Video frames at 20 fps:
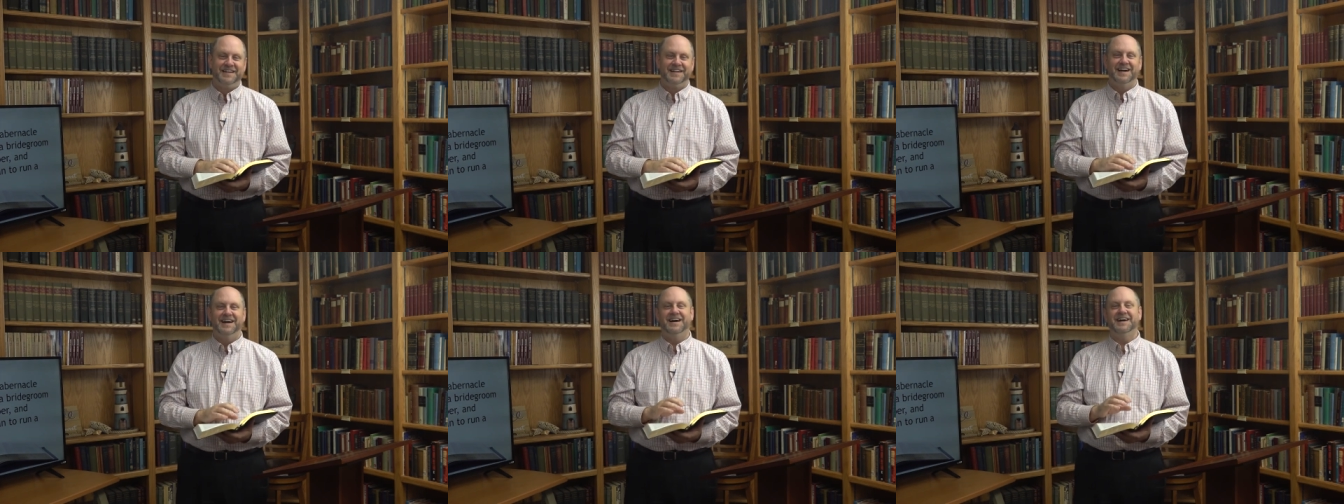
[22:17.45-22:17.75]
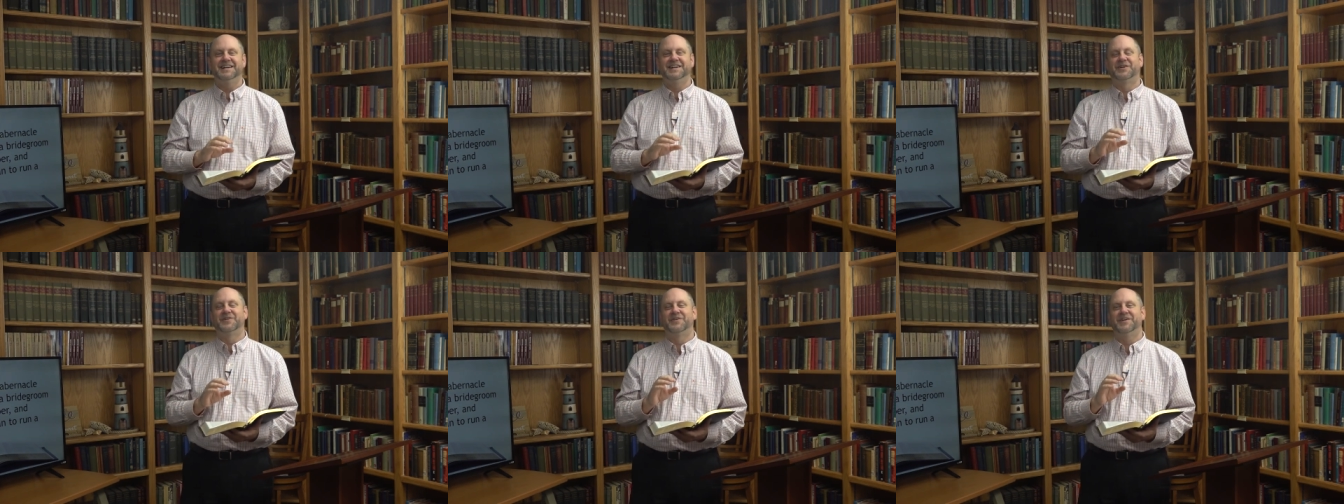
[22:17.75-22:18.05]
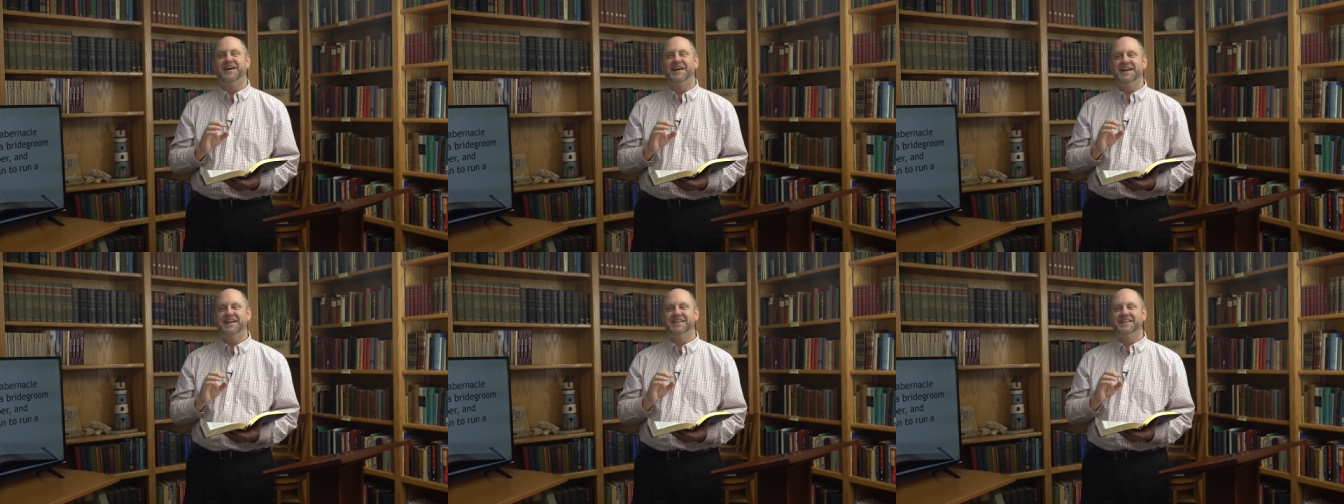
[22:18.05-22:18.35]
God
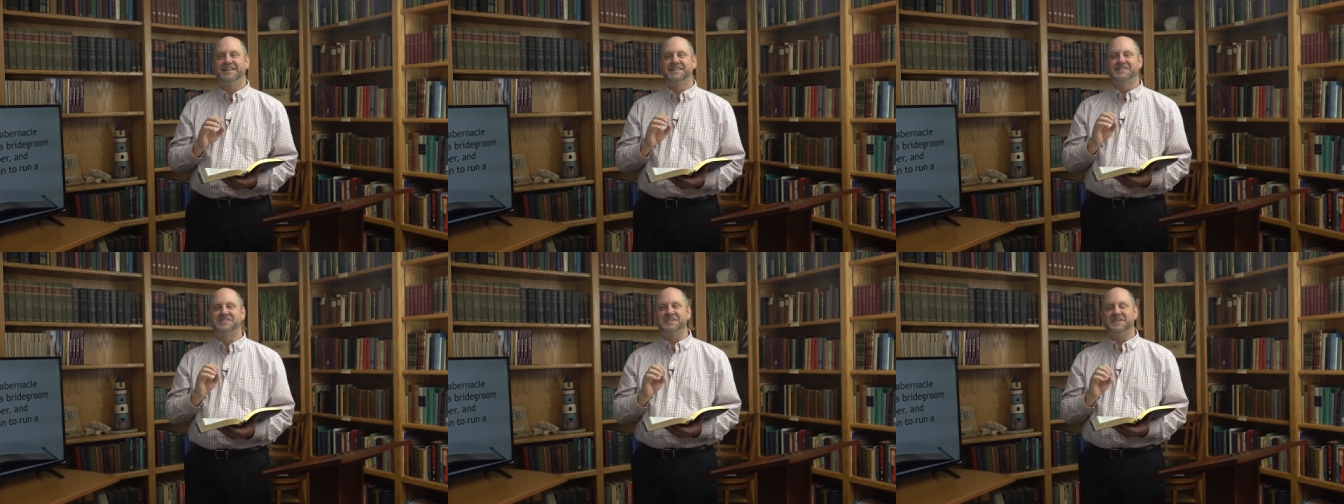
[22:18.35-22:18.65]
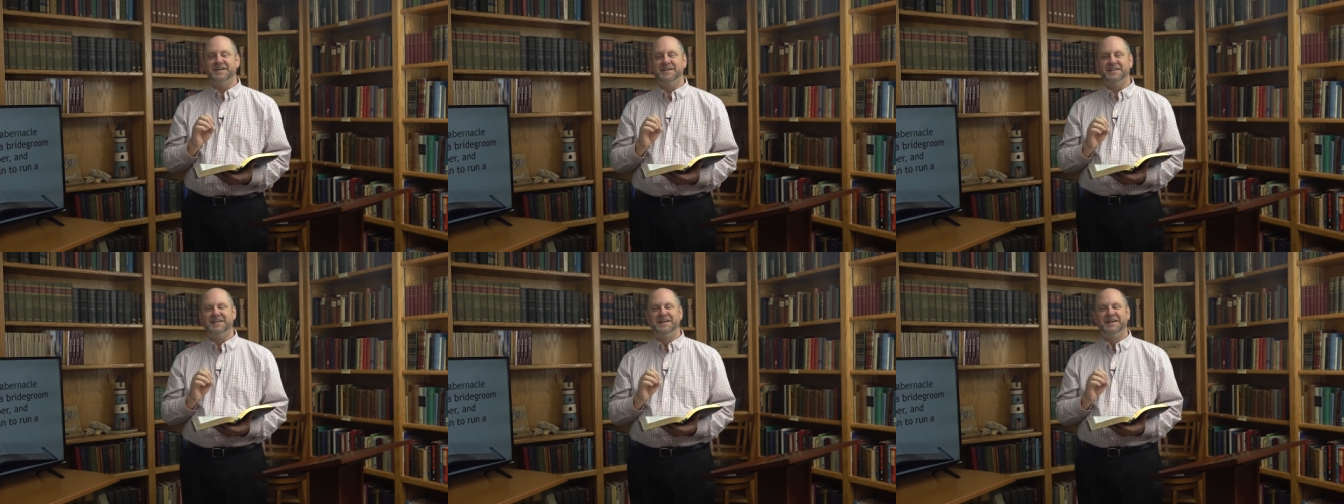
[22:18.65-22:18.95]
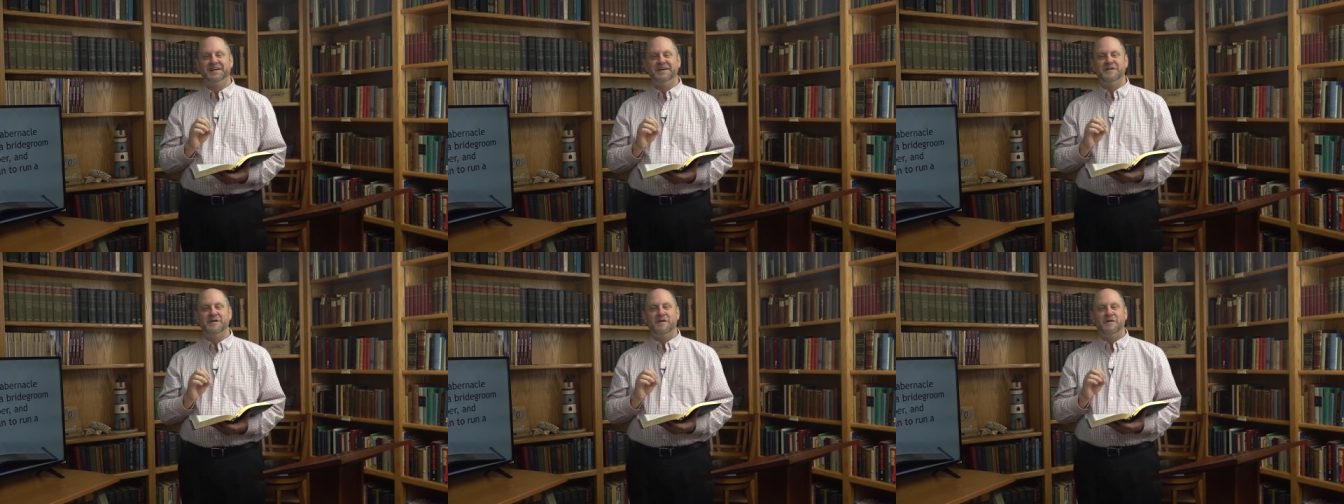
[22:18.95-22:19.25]
created the
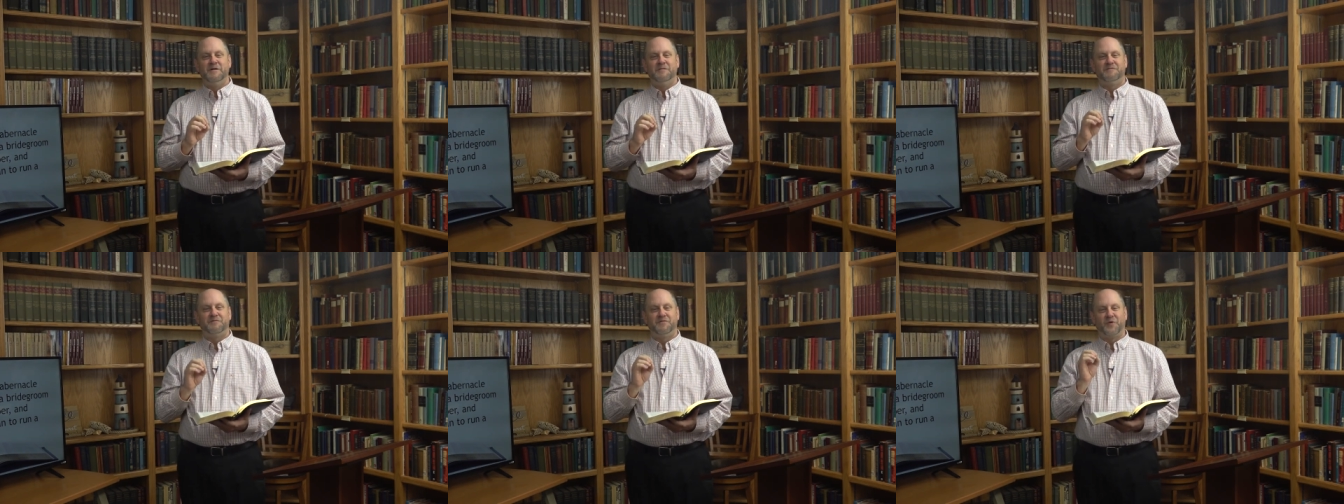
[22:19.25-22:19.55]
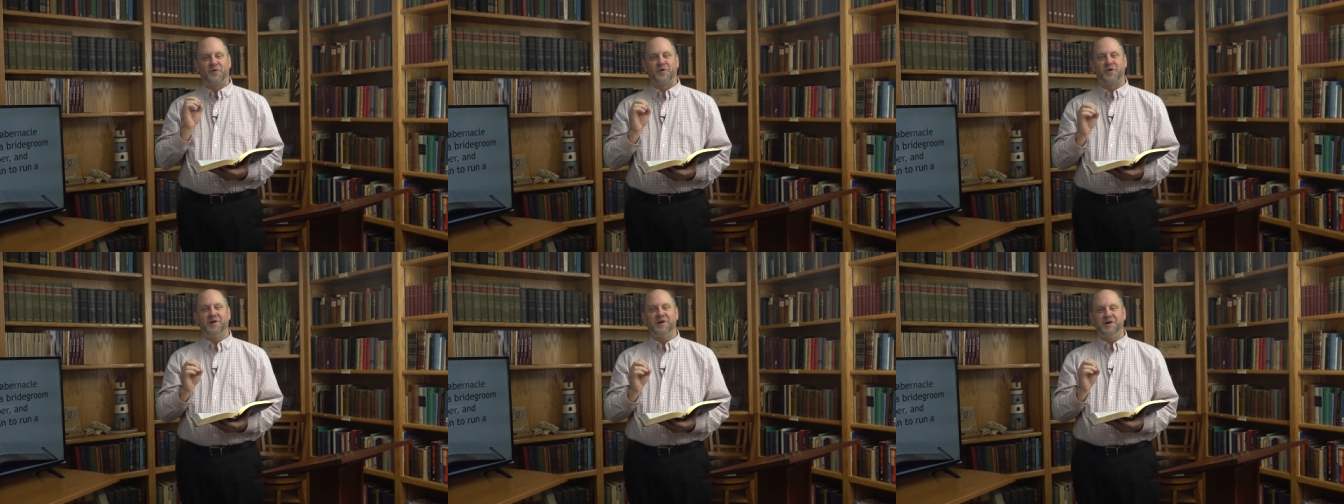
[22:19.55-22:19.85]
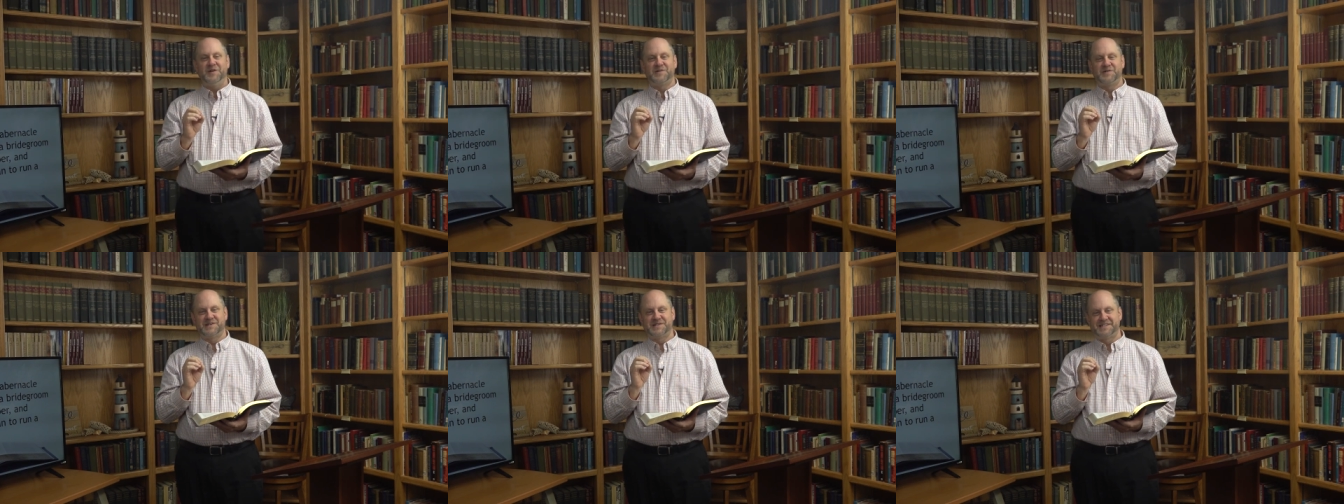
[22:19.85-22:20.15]
sun
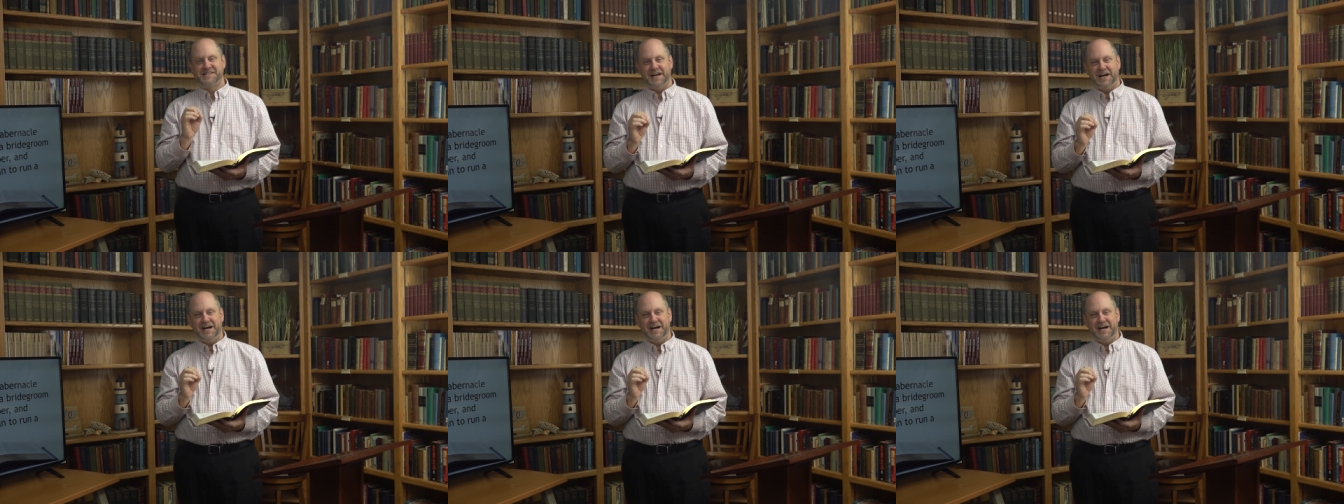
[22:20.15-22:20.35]
400